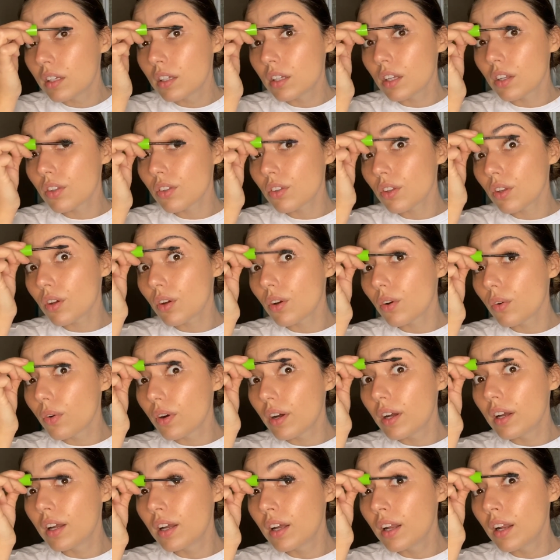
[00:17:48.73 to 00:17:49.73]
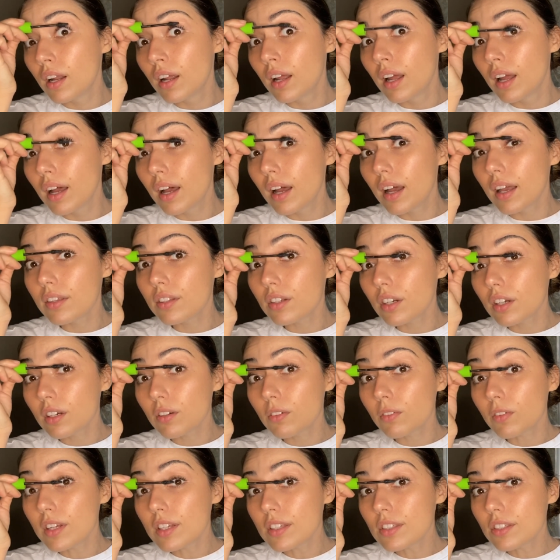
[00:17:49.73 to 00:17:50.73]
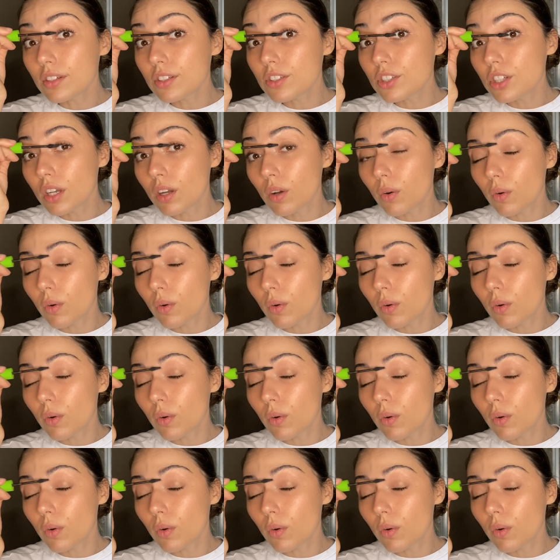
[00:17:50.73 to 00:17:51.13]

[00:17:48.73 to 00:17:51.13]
So I started researching